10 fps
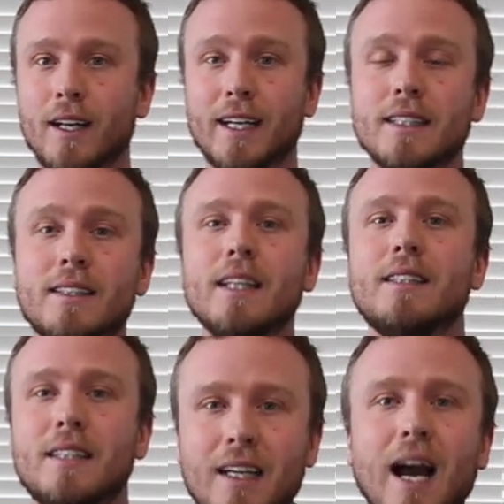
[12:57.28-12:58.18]
Like, is
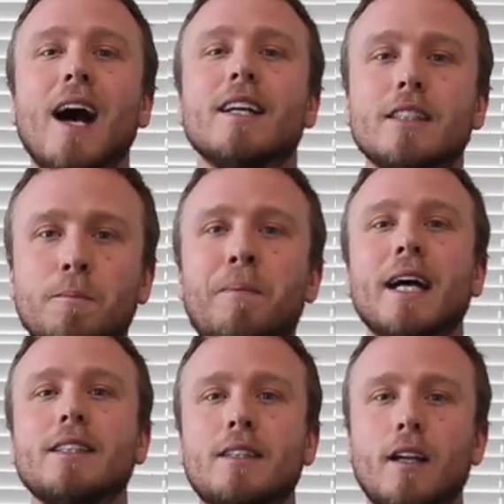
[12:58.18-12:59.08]
this God's
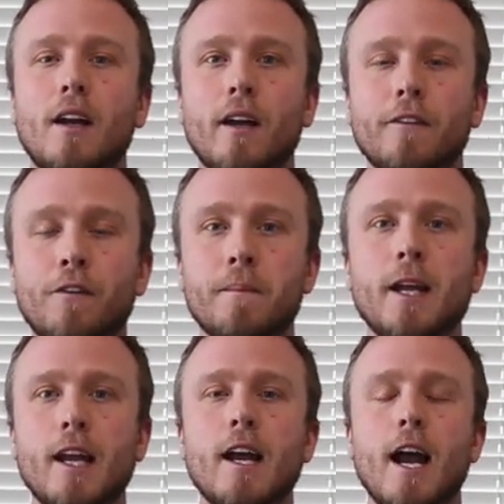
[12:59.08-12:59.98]
best for
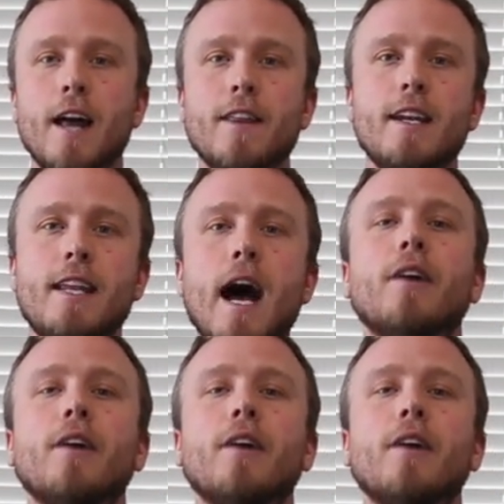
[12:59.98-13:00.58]
me? And then